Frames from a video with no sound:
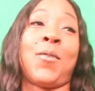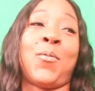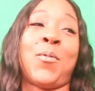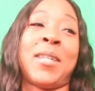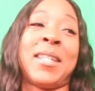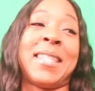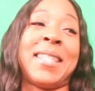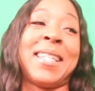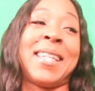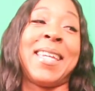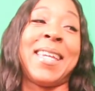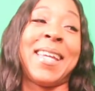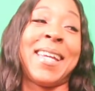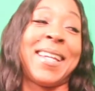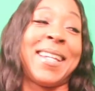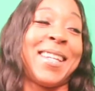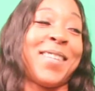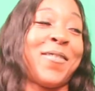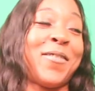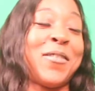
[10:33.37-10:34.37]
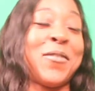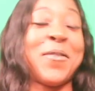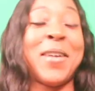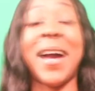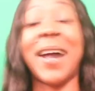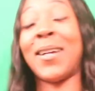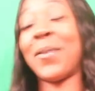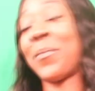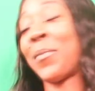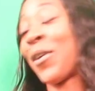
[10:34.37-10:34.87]
once again, if you
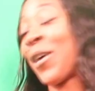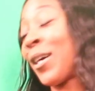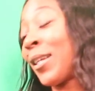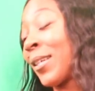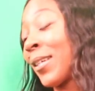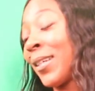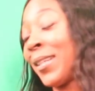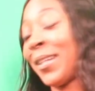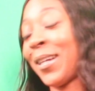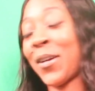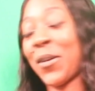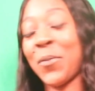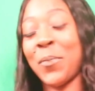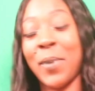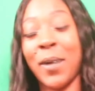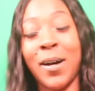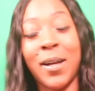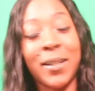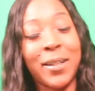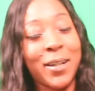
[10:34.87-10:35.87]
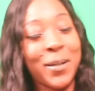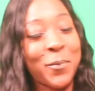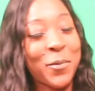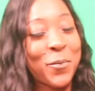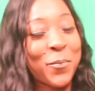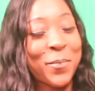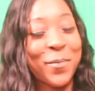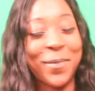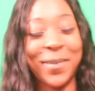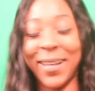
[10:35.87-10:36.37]
got a baller alert, baller,
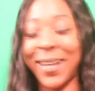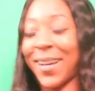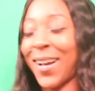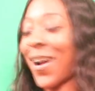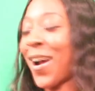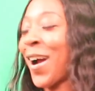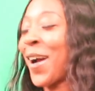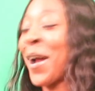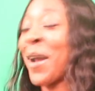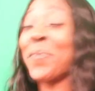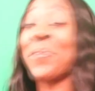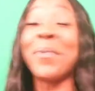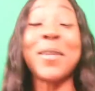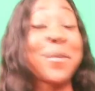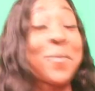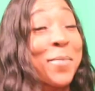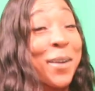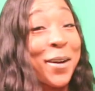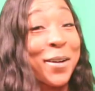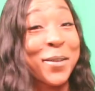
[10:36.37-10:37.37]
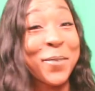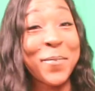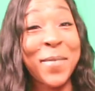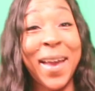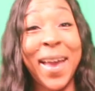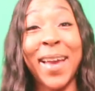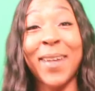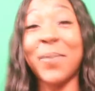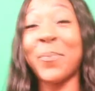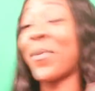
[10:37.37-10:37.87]
RIP Bernie
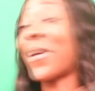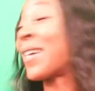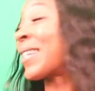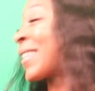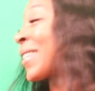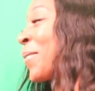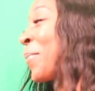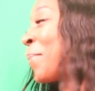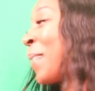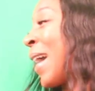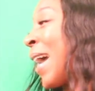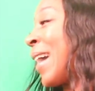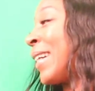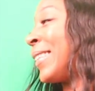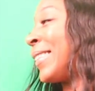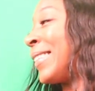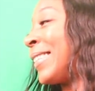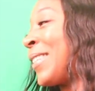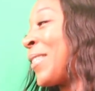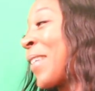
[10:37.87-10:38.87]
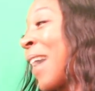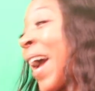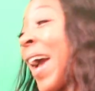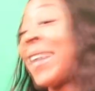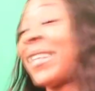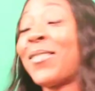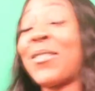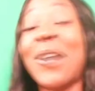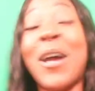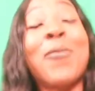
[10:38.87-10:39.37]
Mac, press the okay. button,
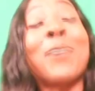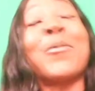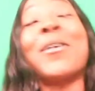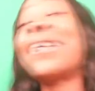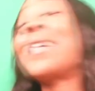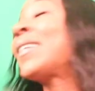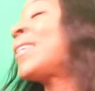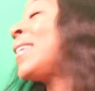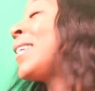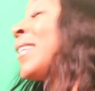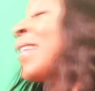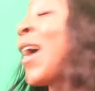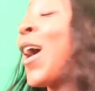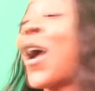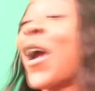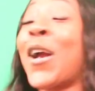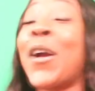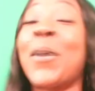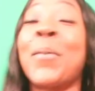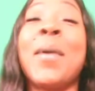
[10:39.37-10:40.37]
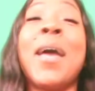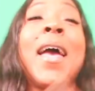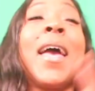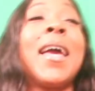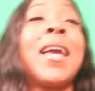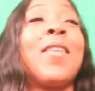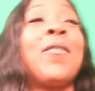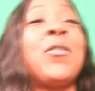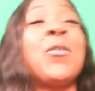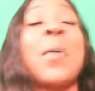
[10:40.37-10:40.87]
okay? Try ring the alarm.
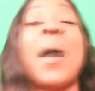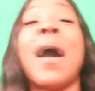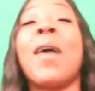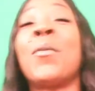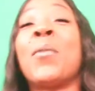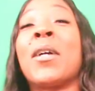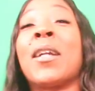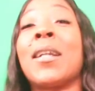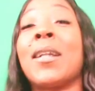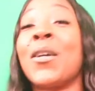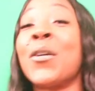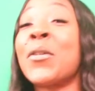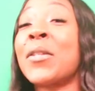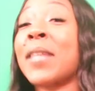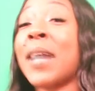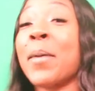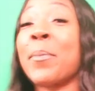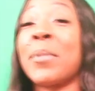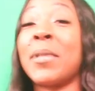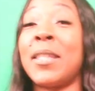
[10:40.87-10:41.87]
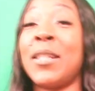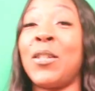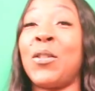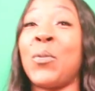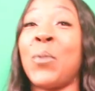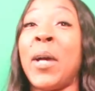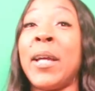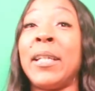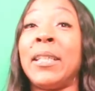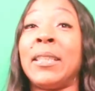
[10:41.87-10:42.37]
Okay. If you have one of those type of
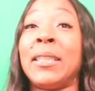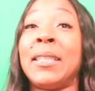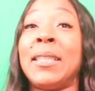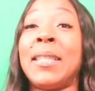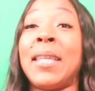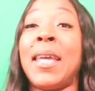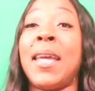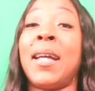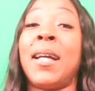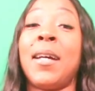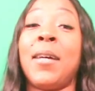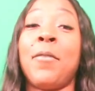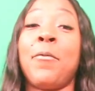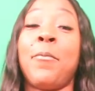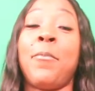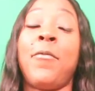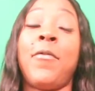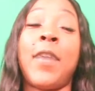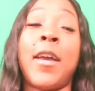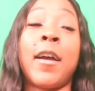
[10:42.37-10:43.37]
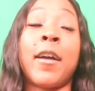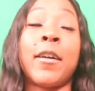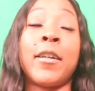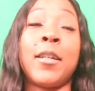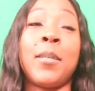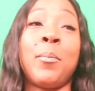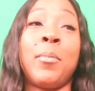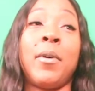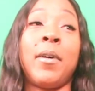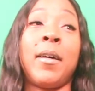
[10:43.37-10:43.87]
situations, it could
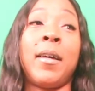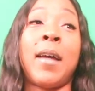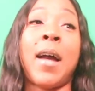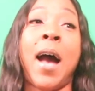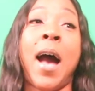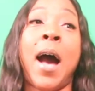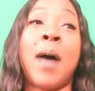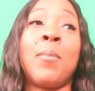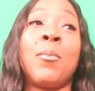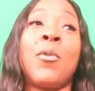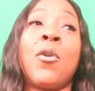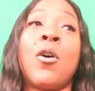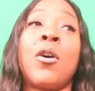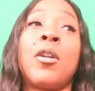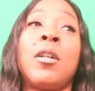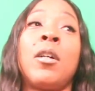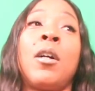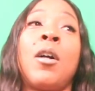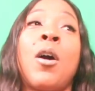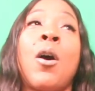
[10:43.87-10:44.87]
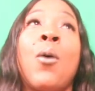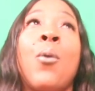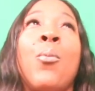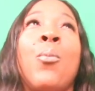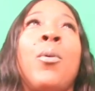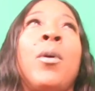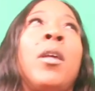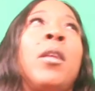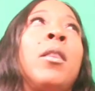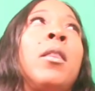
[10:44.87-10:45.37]
vary, but I'm gonna go
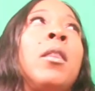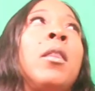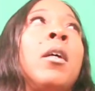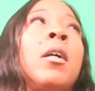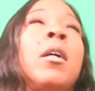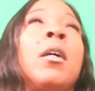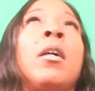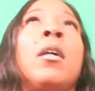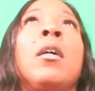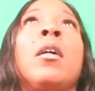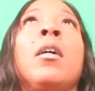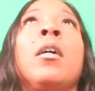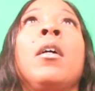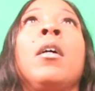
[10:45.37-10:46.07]
with the